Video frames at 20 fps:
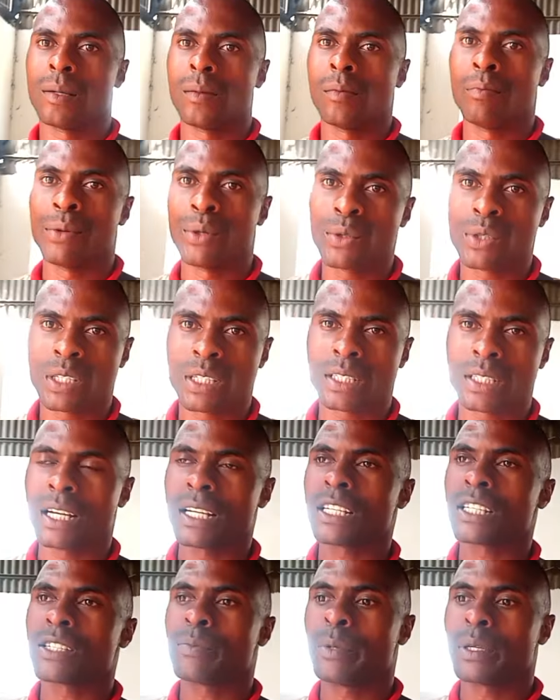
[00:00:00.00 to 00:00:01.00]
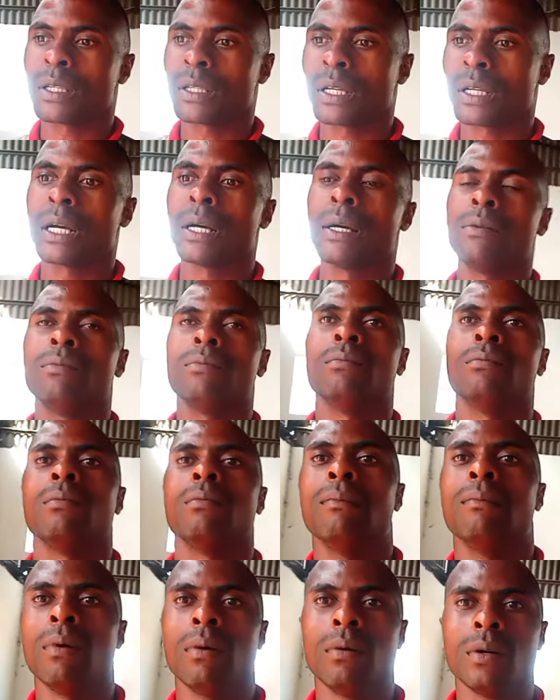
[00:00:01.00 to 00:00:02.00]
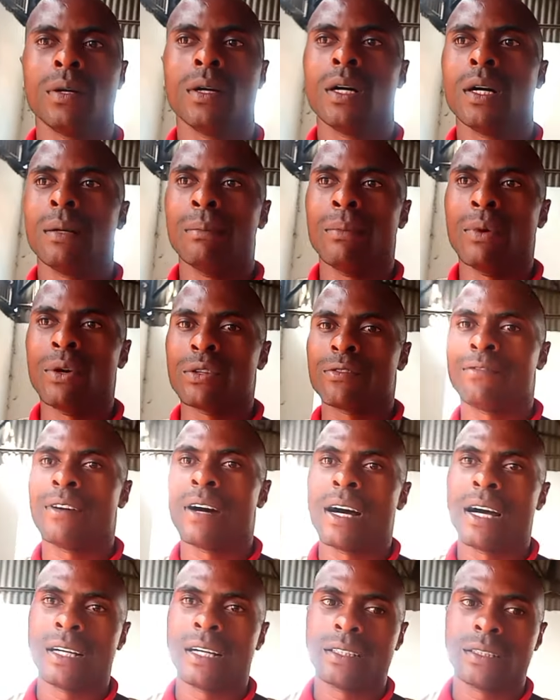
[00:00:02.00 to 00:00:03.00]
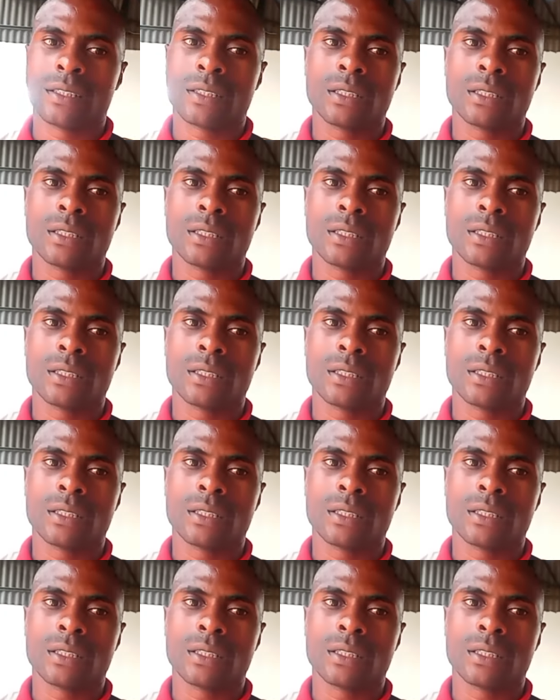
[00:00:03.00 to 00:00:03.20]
building that is being modified,